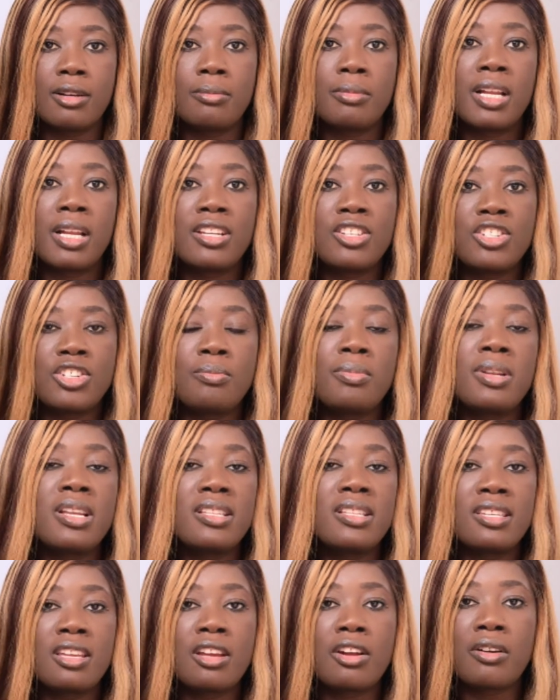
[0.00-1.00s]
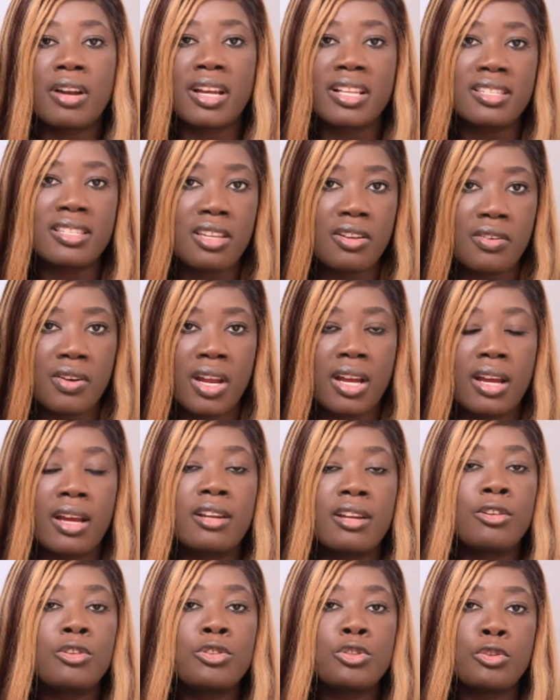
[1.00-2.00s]
eligibility criteria
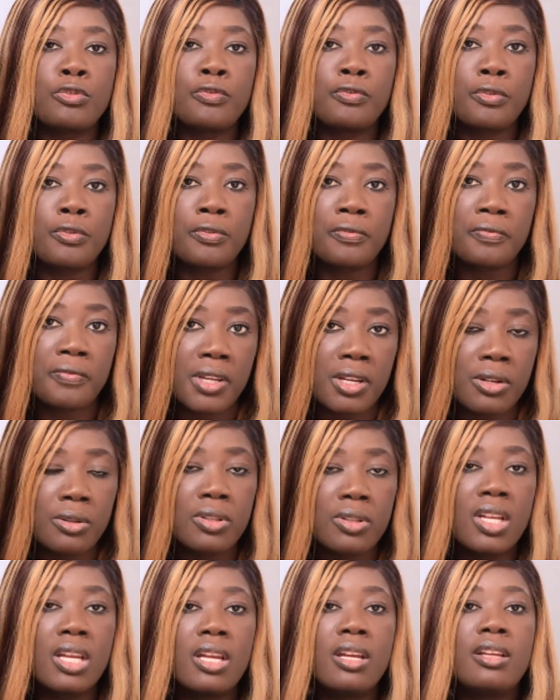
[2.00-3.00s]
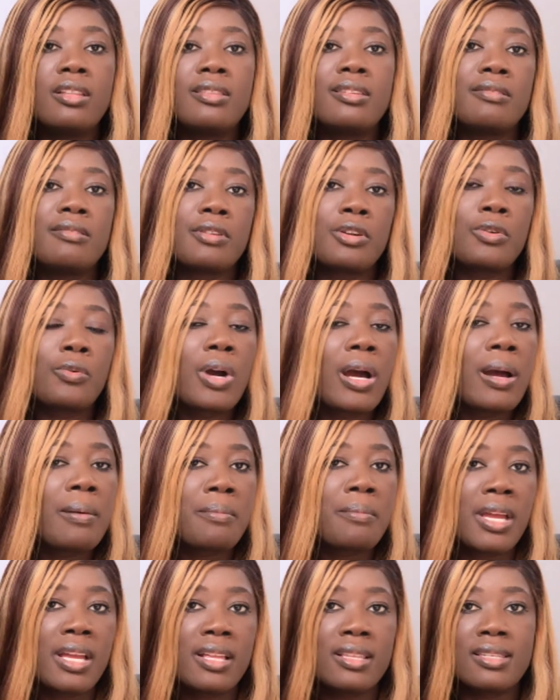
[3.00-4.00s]
and also fulfill the
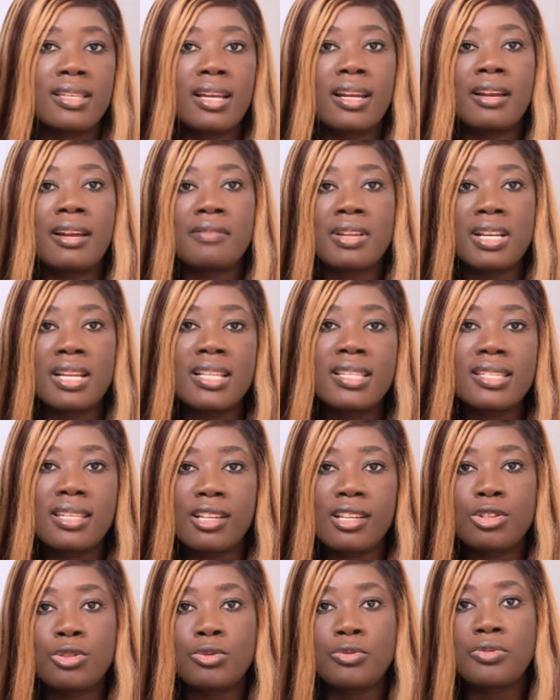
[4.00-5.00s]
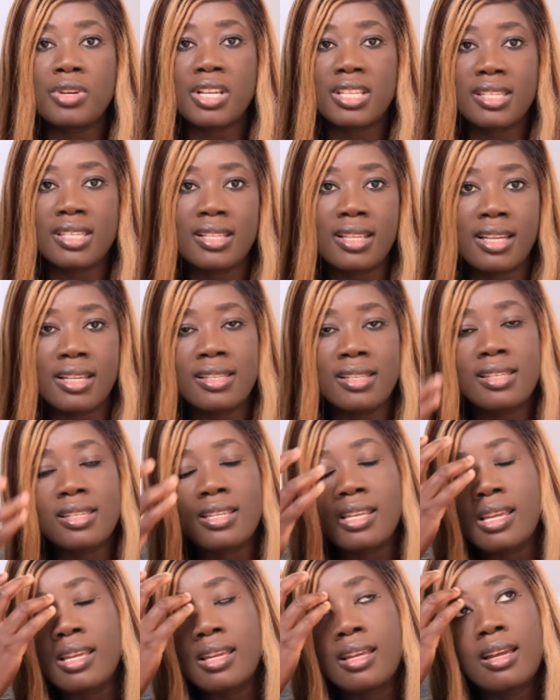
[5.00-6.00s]
requirements that are related to
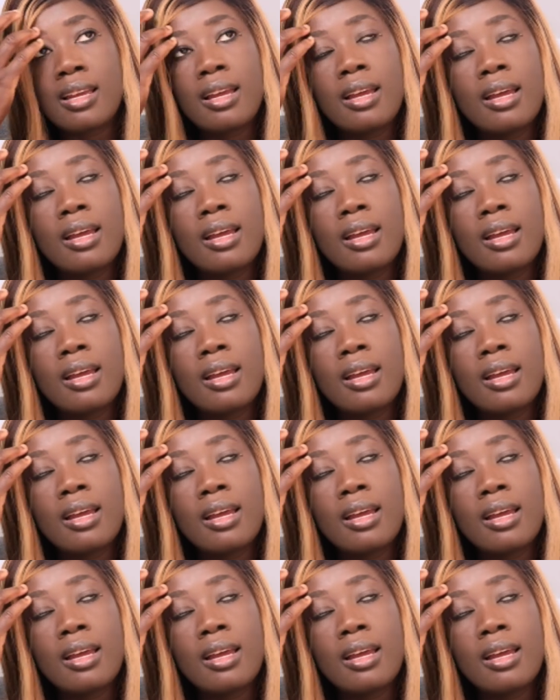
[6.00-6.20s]
residency,